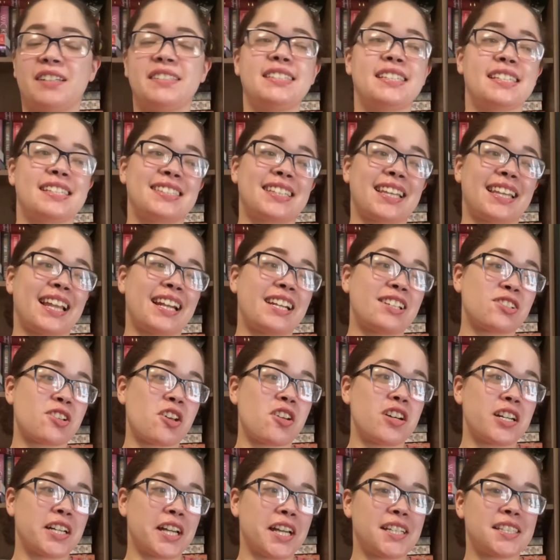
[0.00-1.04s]
To say that it's
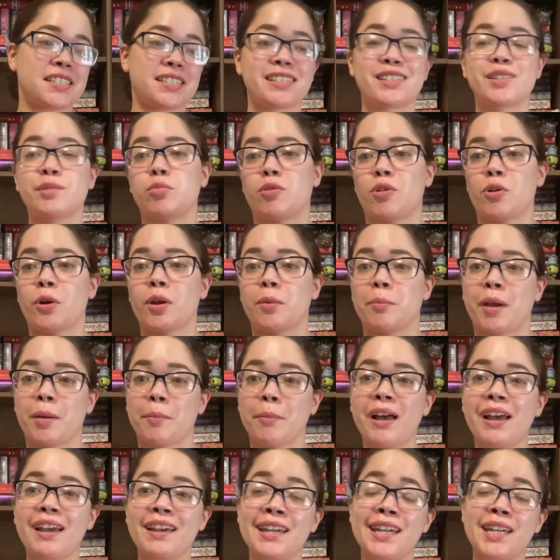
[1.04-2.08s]
August is blowing my
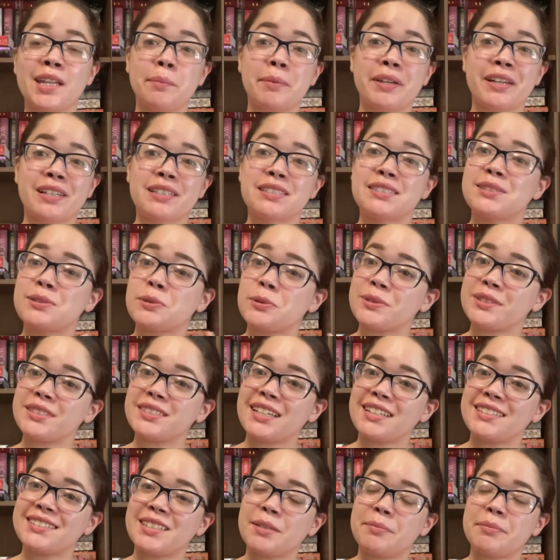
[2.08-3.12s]
mind because school
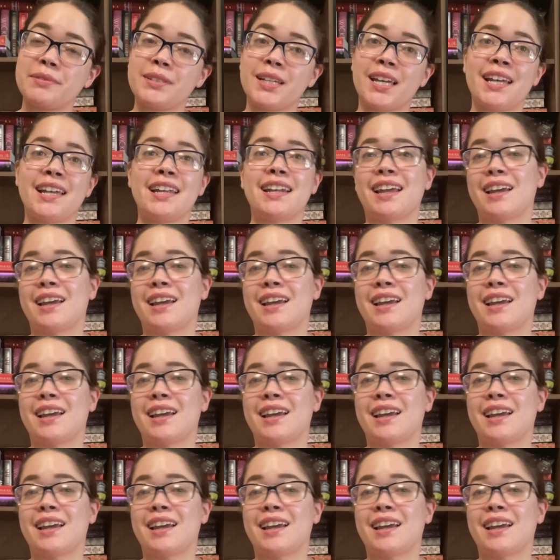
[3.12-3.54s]
starts up again.